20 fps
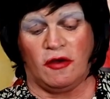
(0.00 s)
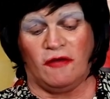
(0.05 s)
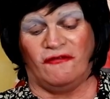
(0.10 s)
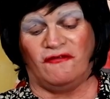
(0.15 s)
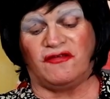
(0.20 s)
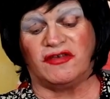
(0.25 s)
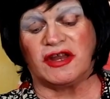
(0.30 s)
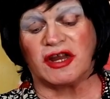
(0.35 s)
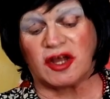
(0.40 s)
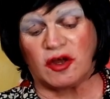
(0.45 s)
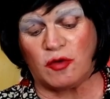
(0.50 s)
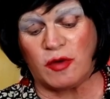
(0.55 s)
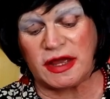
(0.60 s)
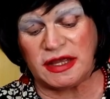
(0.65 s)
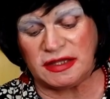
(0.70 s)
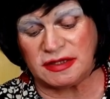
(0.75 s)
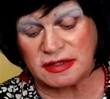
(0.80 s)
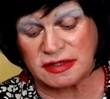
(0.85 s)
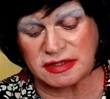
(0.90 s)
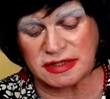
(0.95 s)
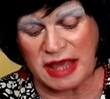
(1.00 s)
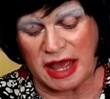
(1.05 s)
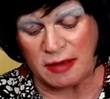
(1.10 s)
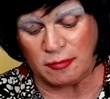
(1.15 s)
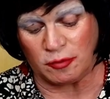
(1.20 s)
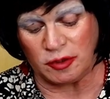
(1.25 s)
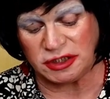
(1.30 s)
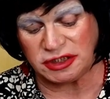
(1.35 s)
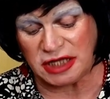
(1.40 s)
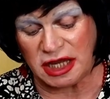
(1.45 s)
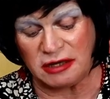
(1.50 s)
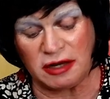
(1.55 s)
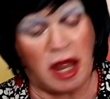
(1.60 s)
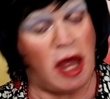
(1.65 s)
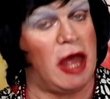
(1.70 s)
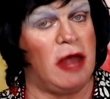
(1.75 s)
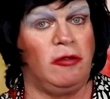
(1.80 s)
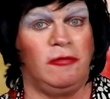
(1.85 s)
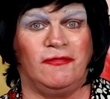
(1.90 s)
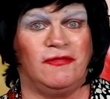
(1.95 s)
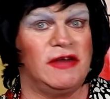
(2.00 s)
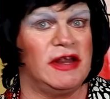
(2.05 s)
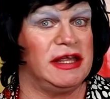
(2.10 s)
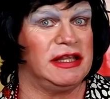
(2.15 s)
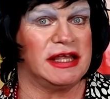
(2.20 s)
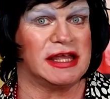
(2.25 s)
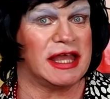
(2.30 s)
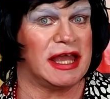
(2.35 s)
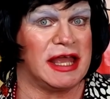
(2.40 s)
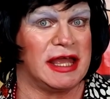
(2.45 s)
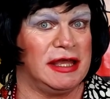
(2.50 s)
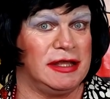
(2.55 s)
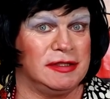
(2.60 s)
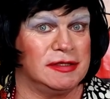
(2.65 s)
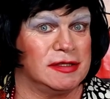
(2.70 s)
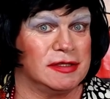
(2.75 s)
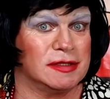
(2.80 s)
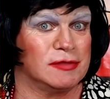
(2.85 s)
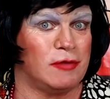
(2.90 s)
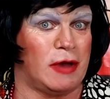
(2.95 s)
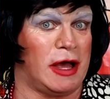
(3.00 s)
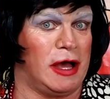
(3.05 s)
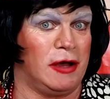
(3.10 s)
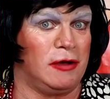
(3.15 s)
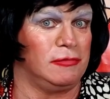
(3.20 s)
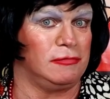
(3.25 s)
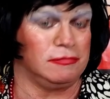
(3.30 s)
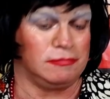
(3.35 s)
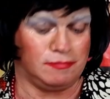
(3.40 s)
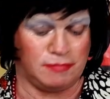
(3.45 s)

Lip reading: for the Queen's sandwich, and hopefully the King's as well,